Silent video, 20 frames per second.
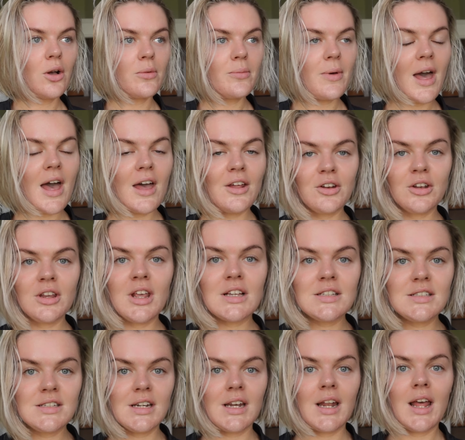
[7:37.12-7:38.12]
Got my hair done
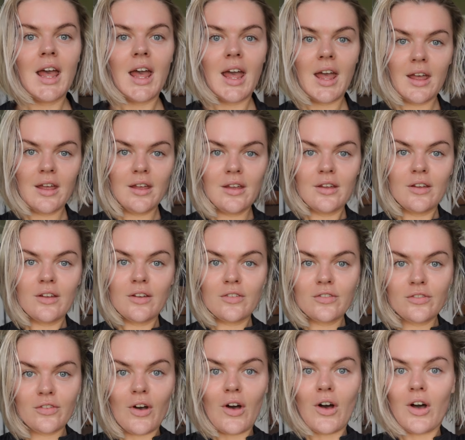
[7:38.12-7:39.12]
yesterday,
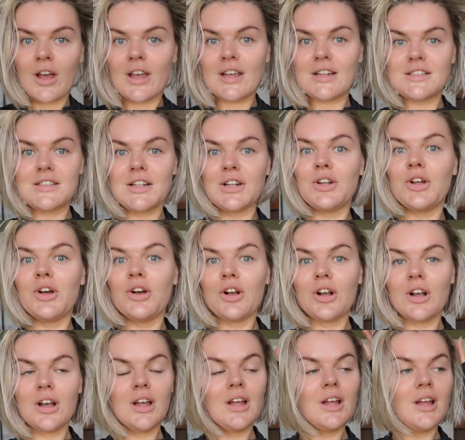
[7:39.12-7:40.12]
for it to
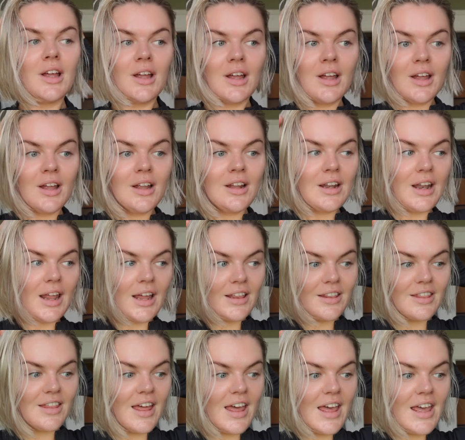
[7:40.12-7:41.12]
look
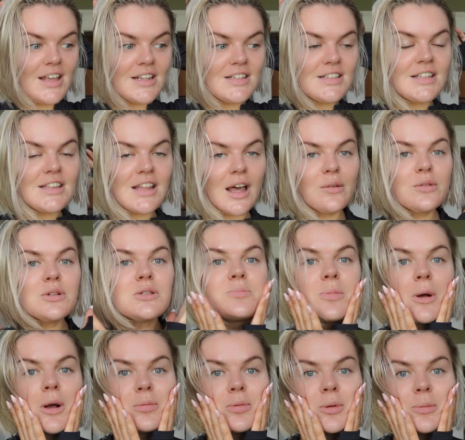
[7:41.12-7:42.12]
like this. That was
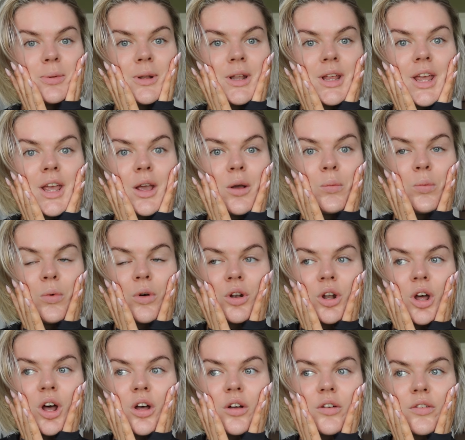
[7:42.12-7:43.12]
probably one
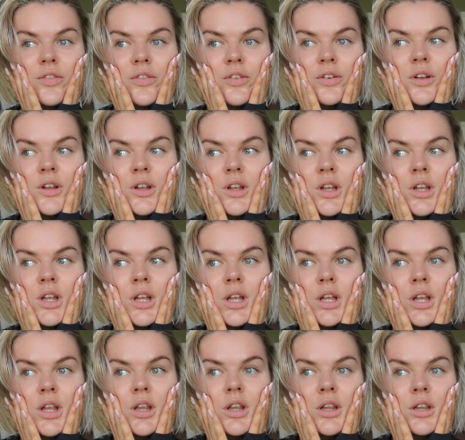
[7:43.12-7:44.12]
of
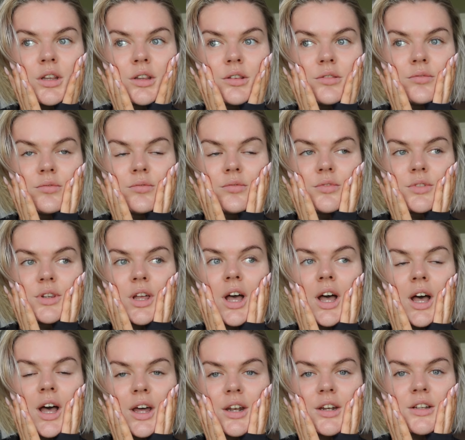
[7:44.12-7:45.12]
the
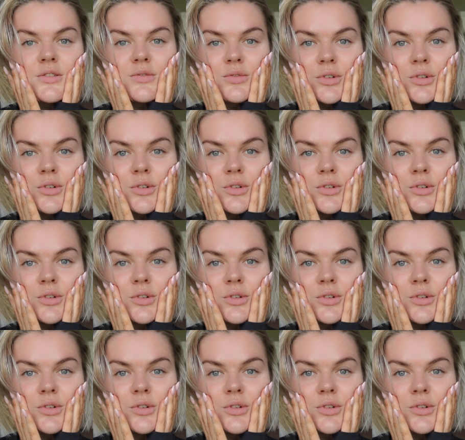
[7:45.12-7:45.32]
hardest